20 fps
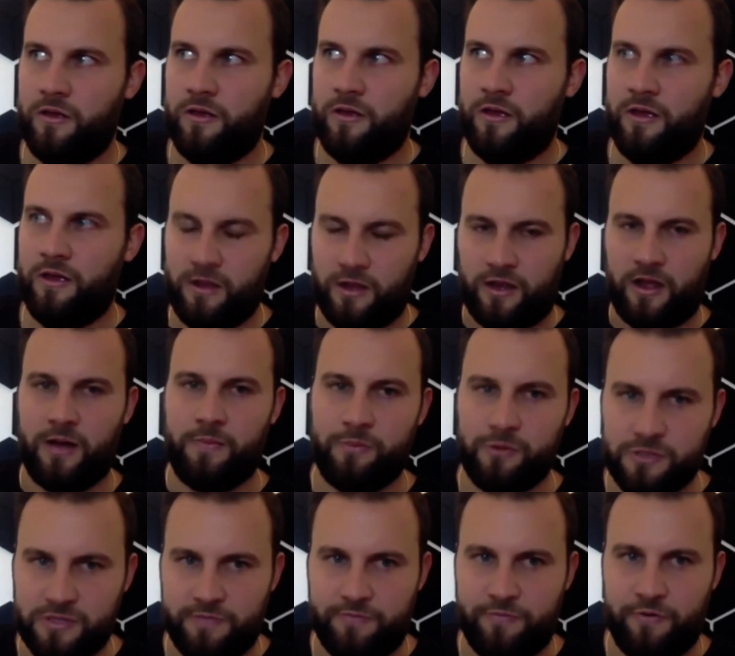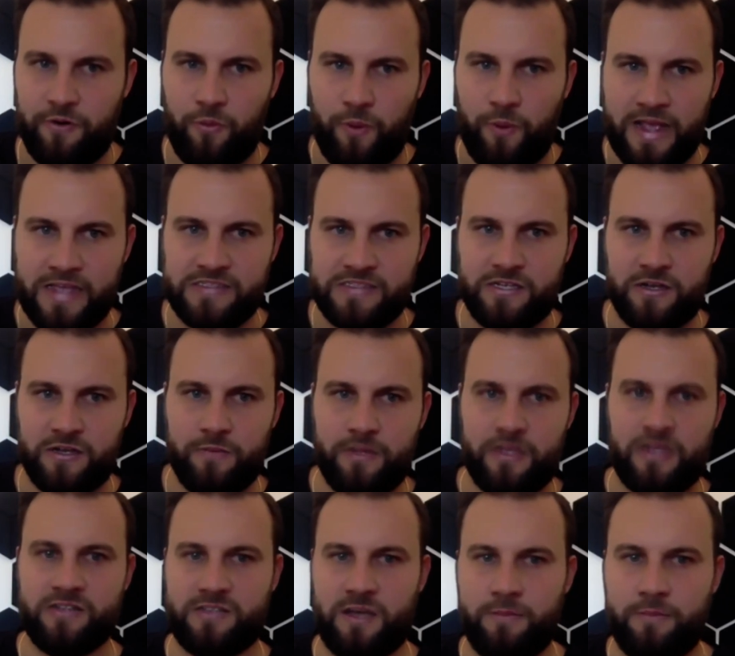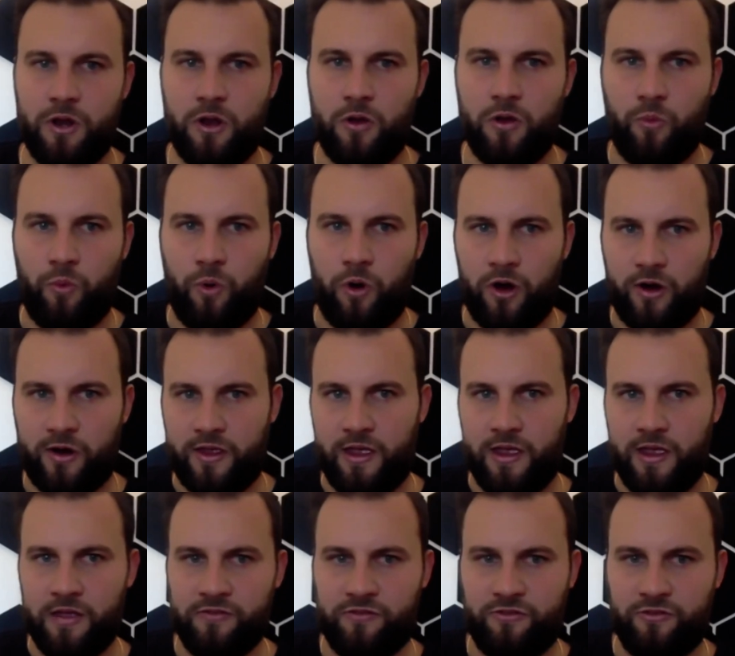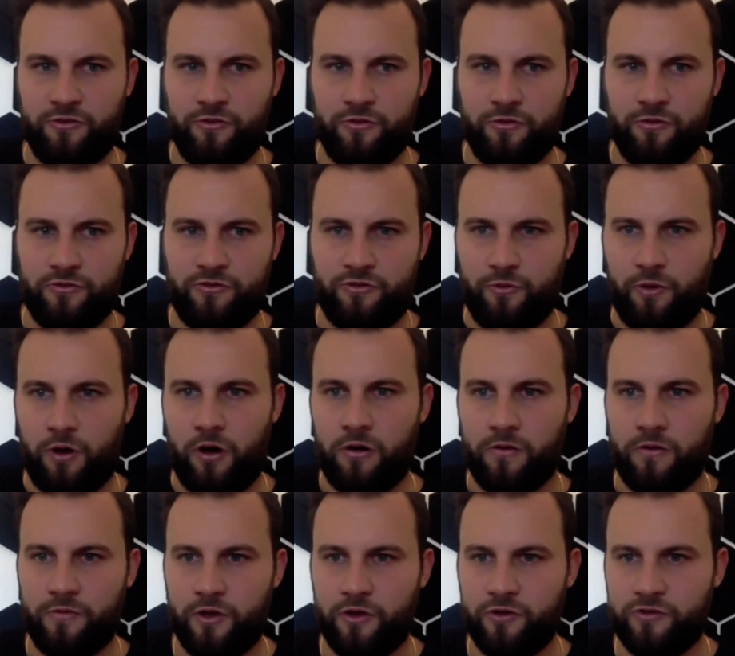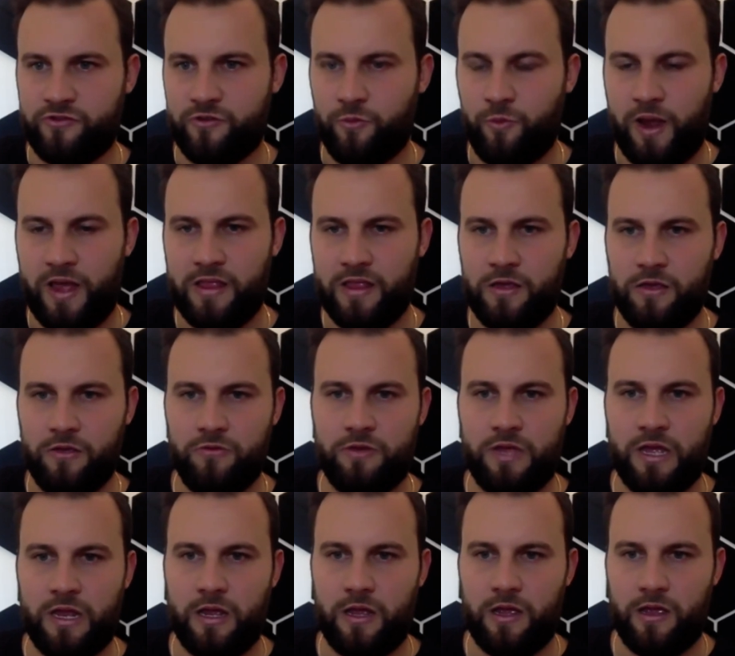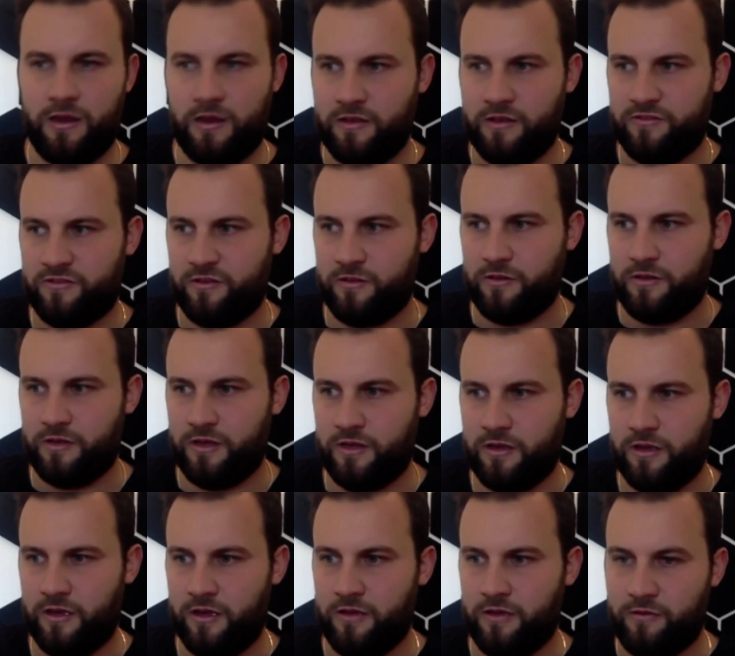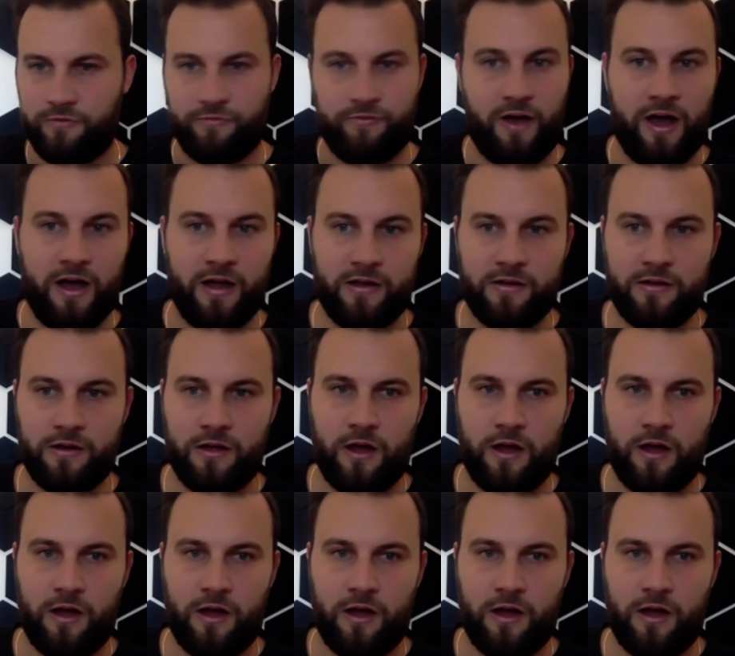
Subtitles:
in a couple different ways here because I'm gonna work into to all of those. The way that you did it in instantly is fine.